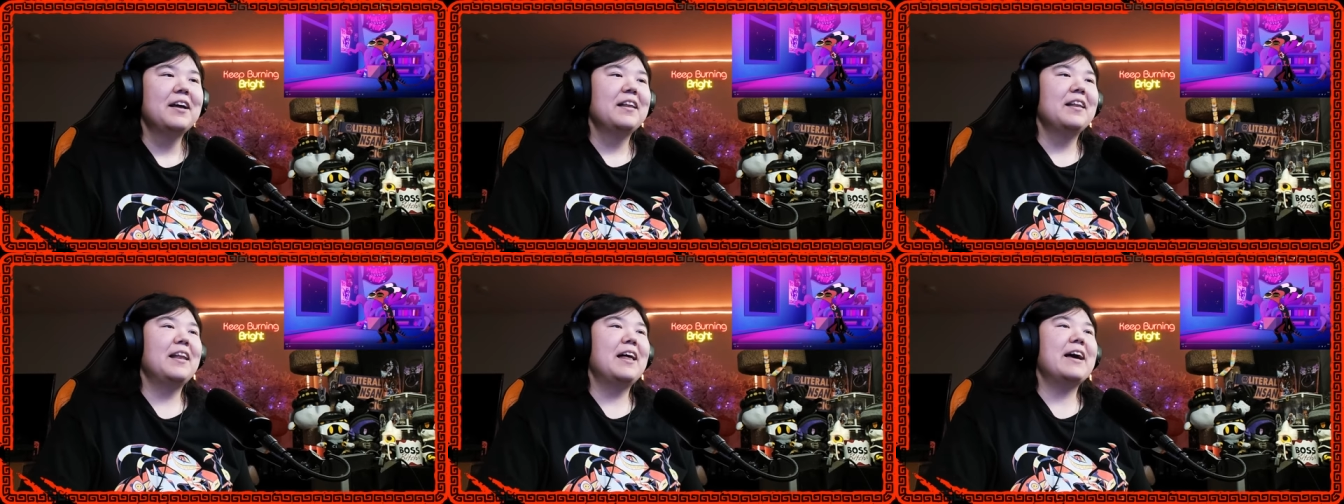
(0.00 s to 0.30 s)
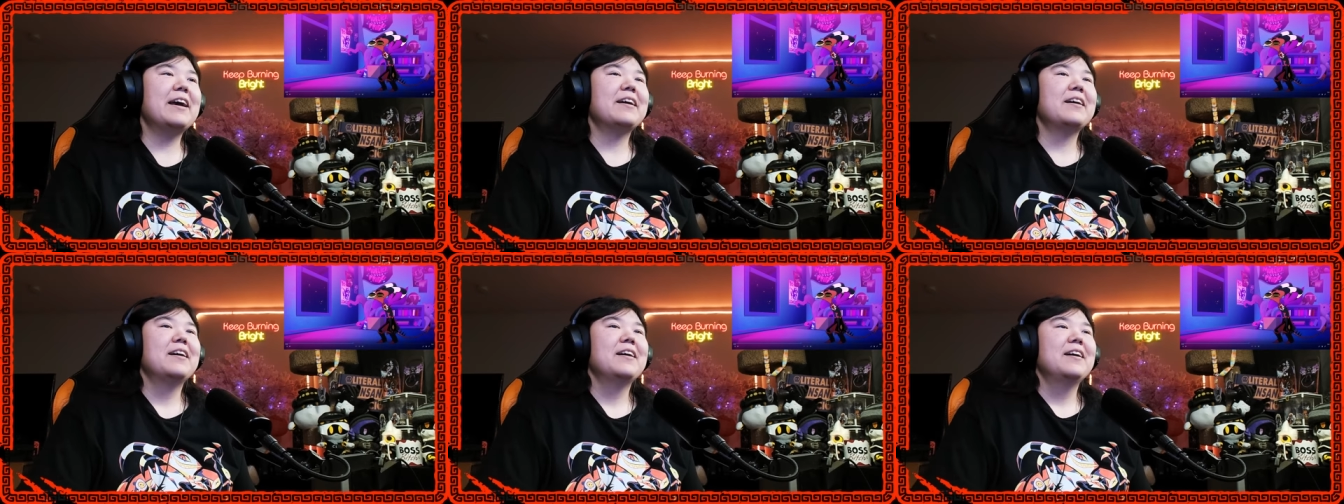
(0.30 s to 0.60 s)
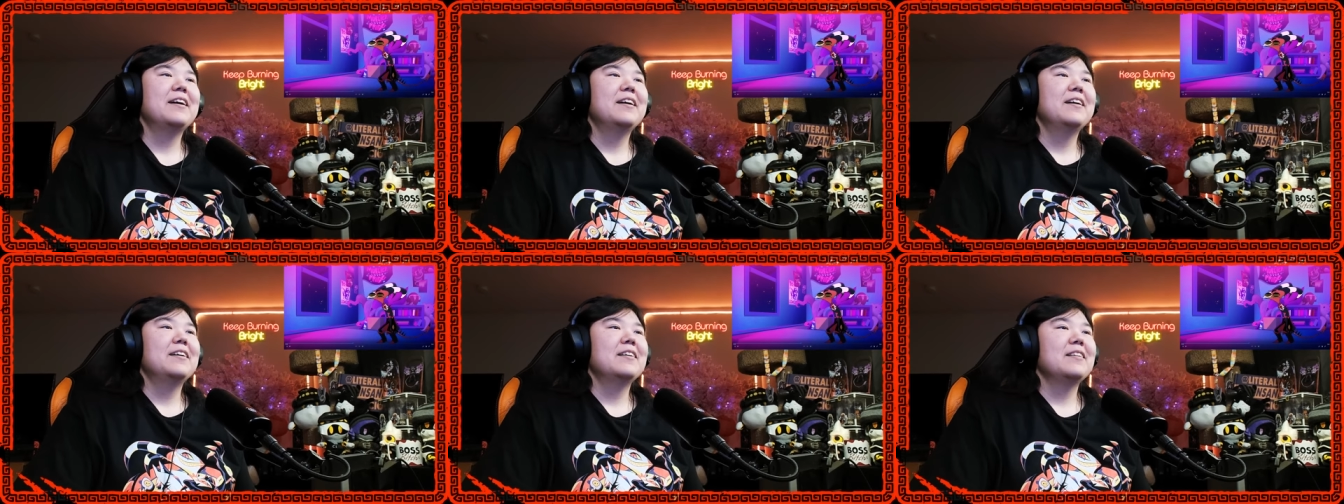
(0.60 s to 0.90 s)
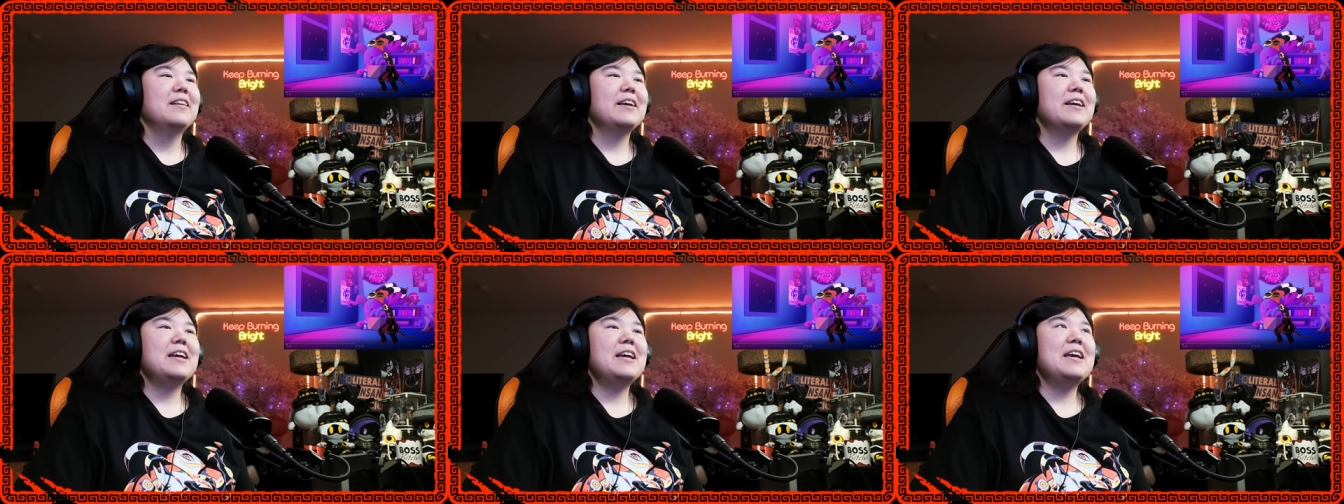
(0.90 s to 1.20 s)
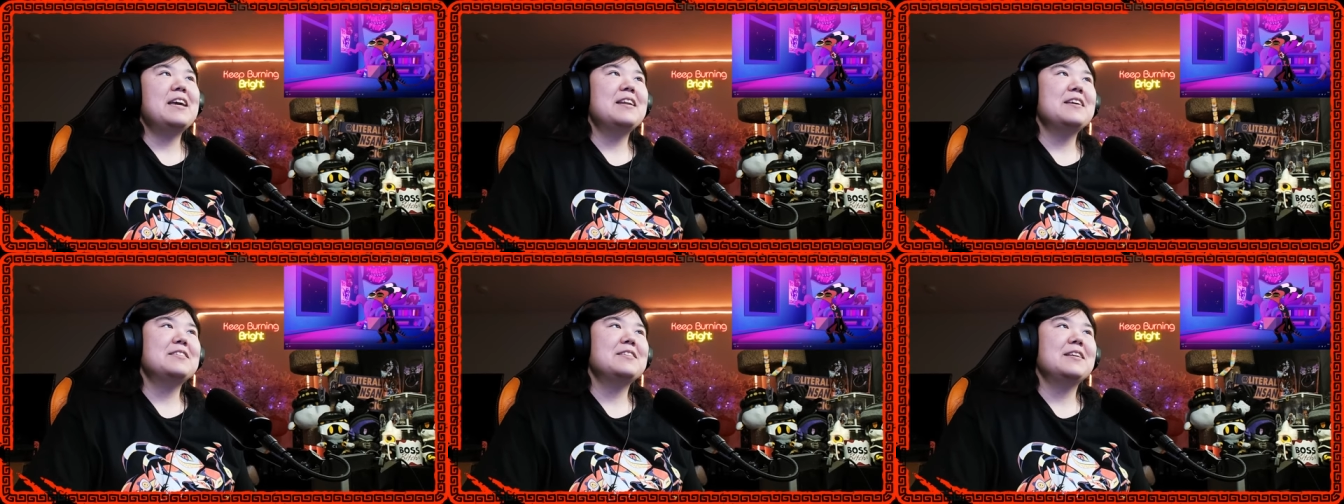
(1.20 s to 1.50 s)
like
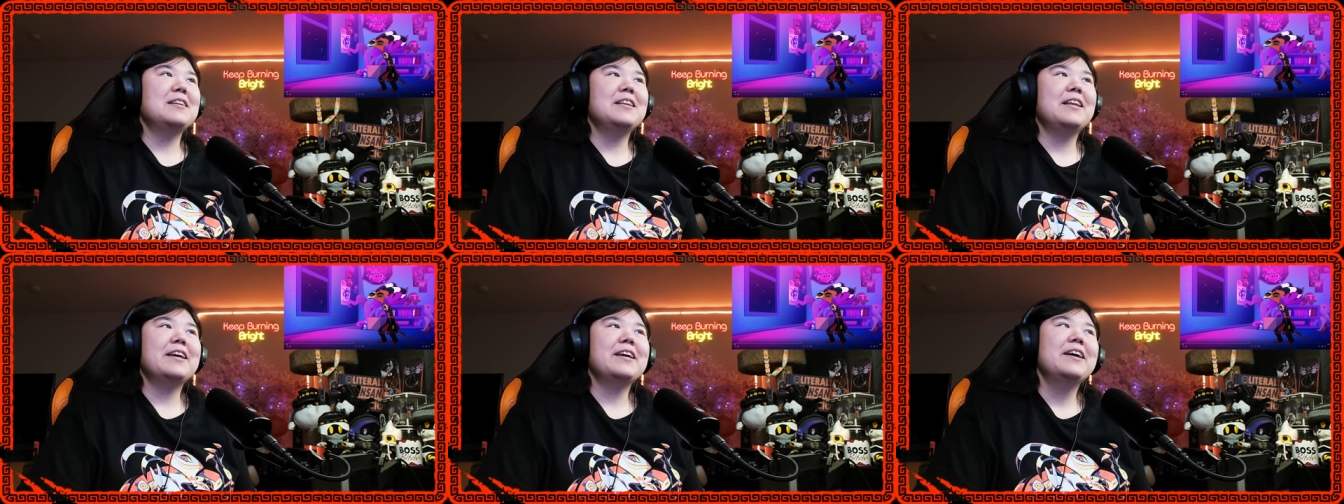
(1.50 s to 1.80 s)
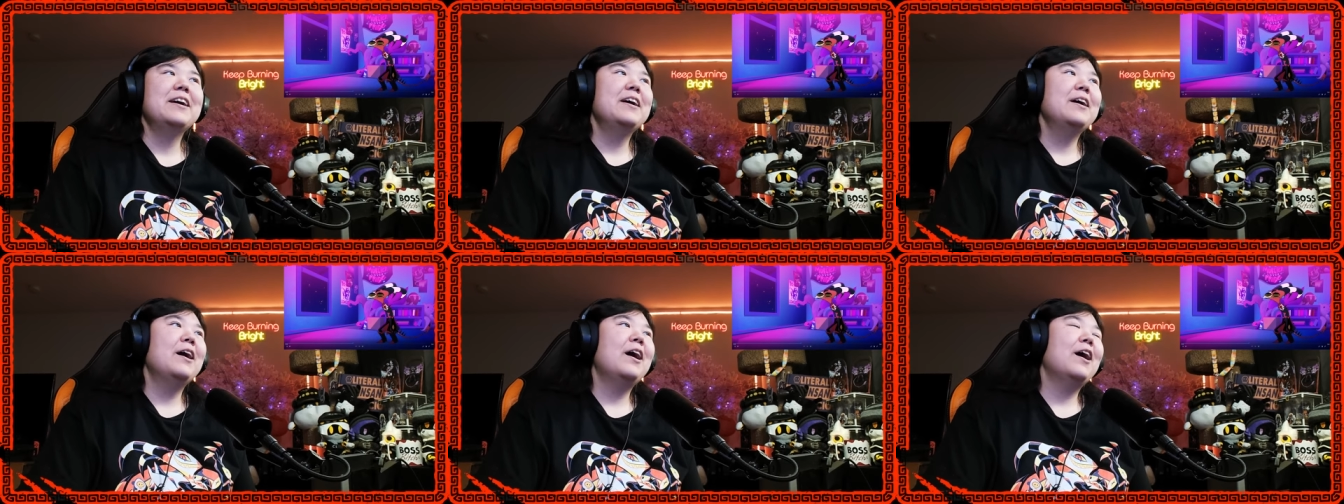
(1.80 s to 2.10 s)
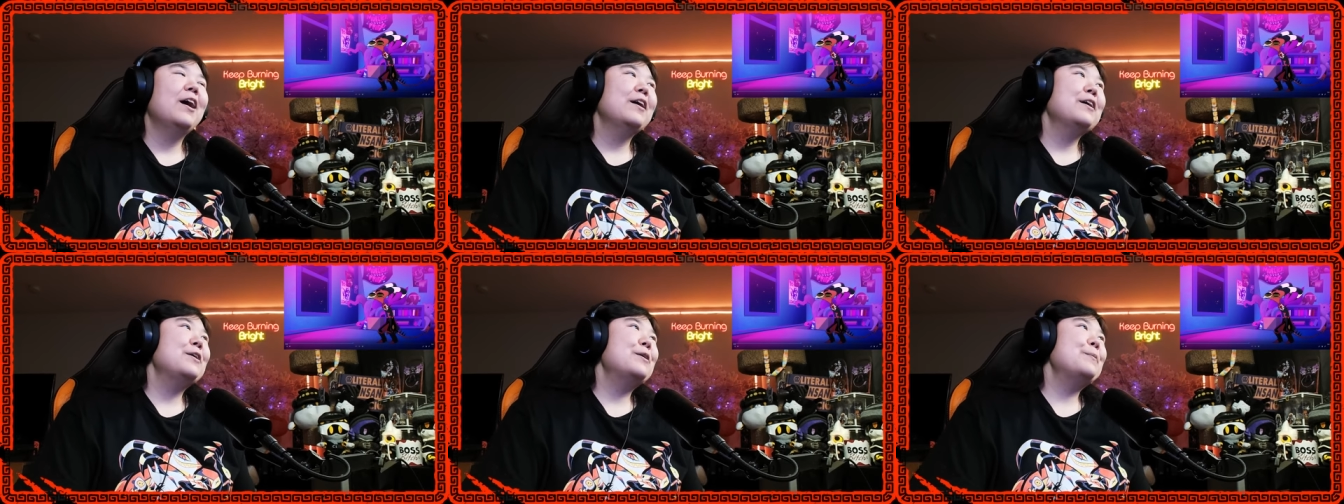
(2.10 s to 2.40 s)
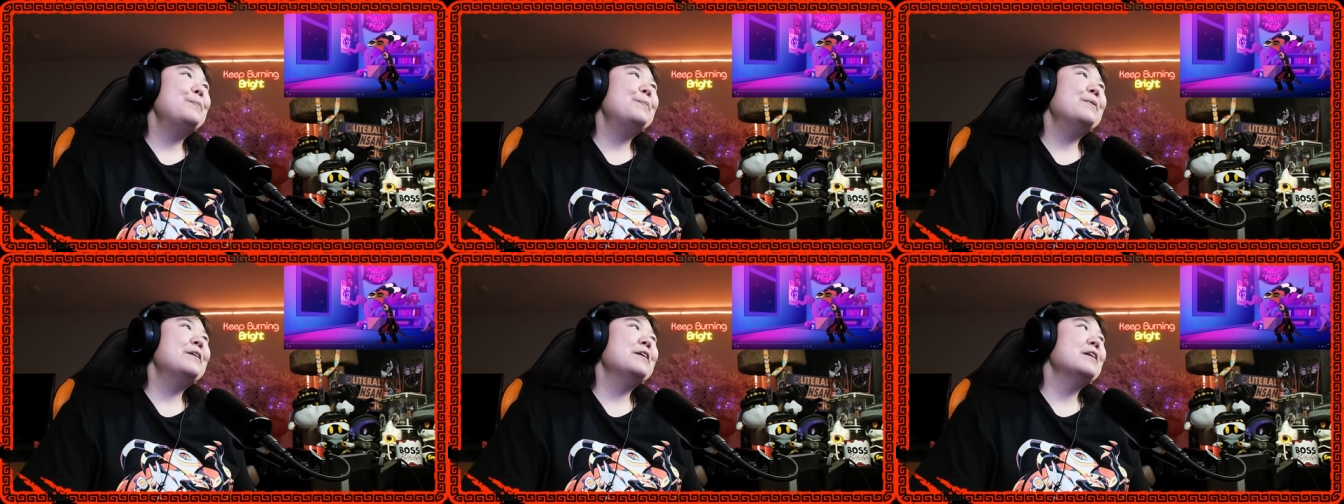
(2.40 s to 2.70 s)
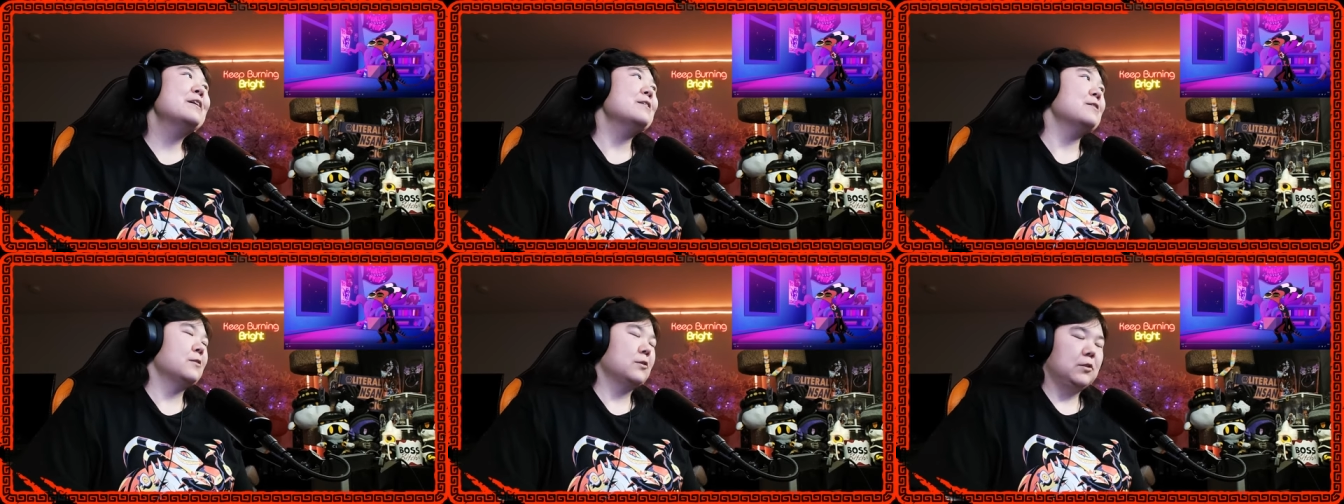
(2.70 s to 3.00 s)
innocent, like, are you
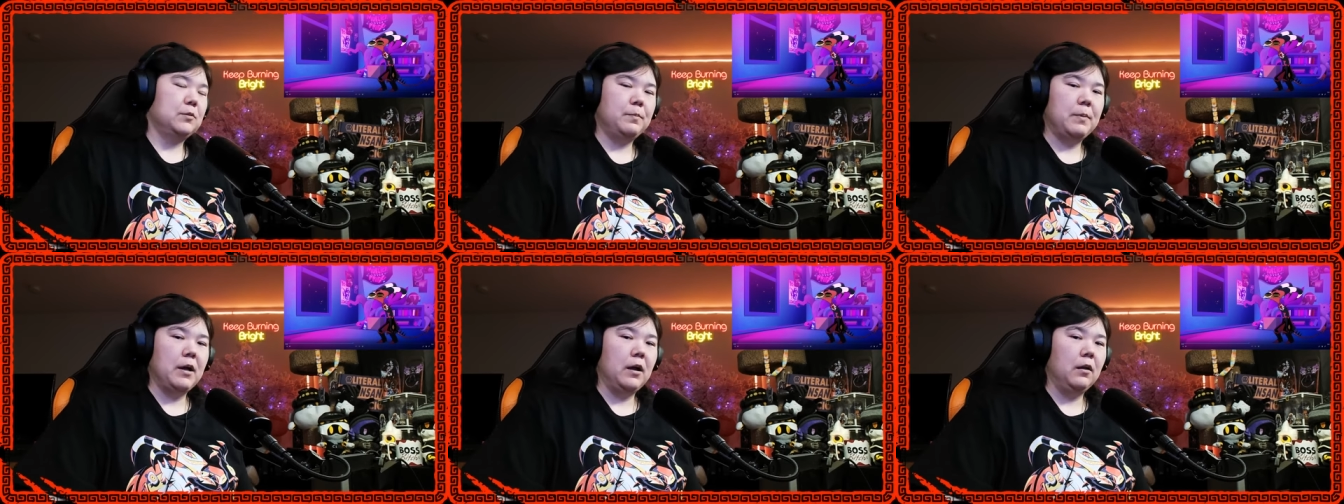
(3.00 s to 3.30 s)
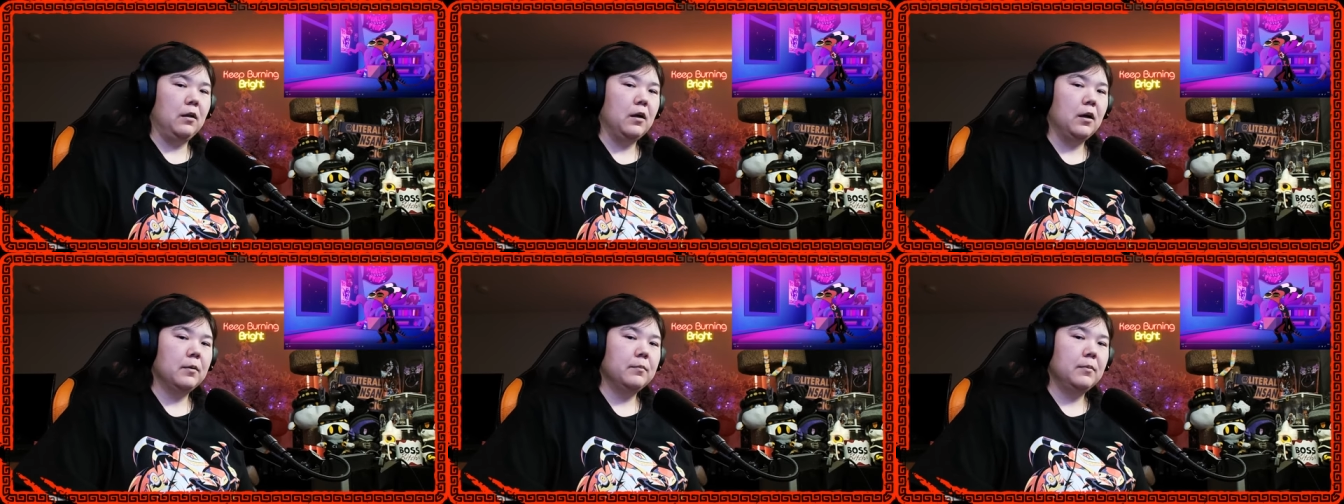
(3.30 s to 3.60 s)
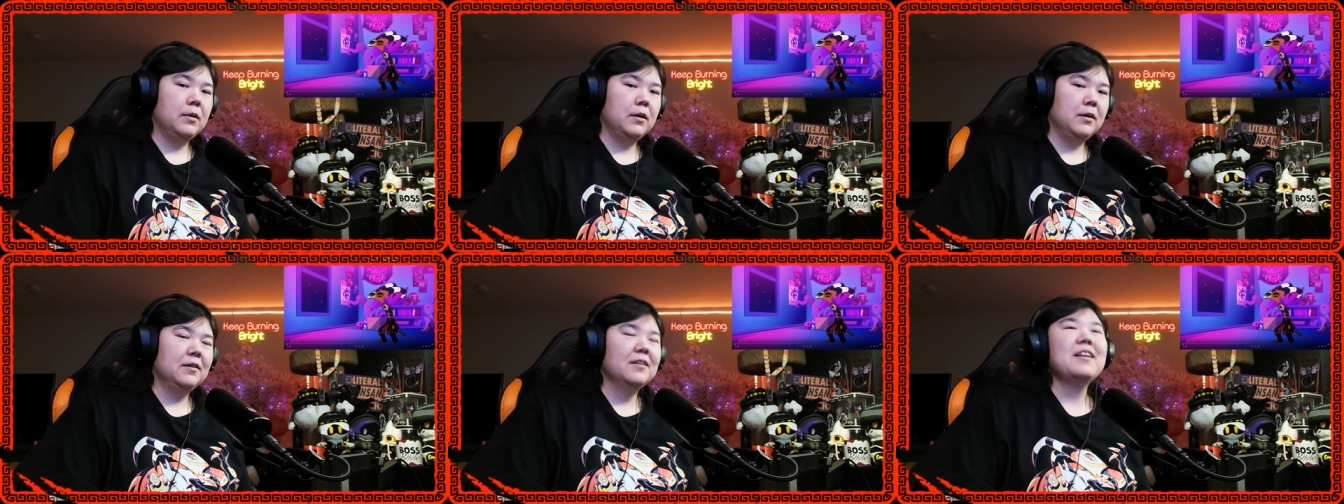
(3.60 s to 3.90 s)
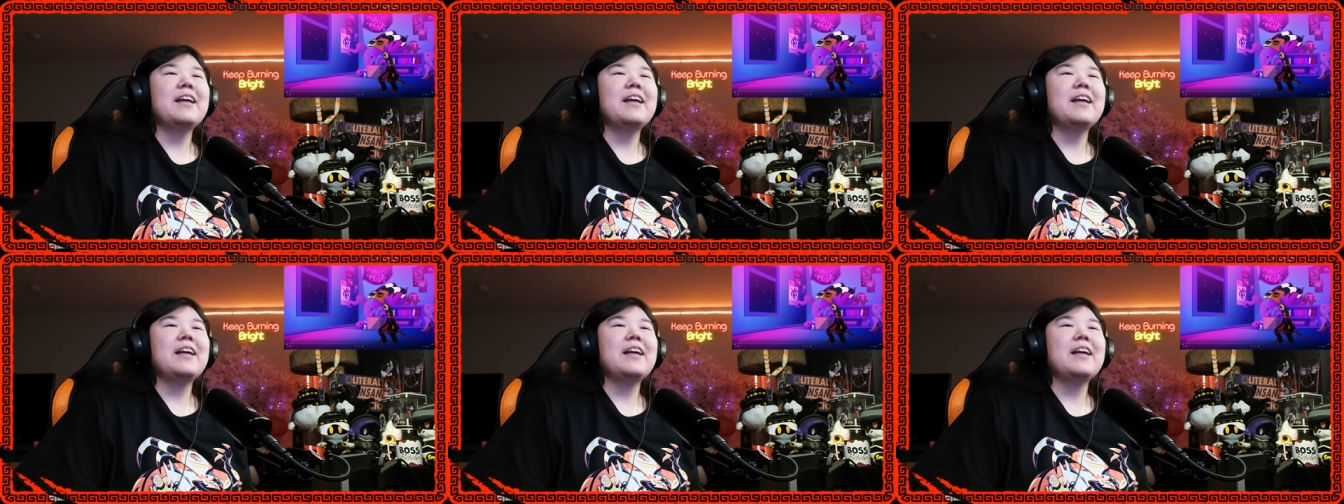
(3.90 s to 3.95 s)
putting a spell on me?